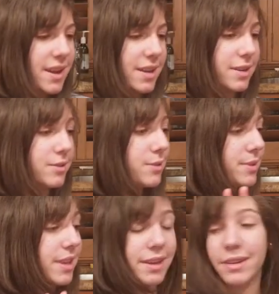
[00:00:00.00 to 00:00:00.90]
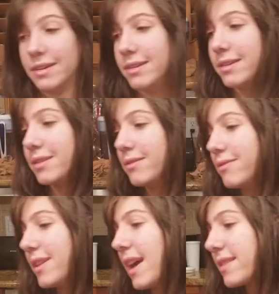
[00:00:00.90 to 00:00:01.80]
I know you would think, oh,
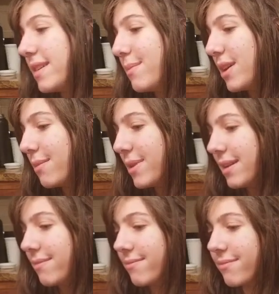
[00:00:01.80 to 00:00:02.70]
flaxseed meal, but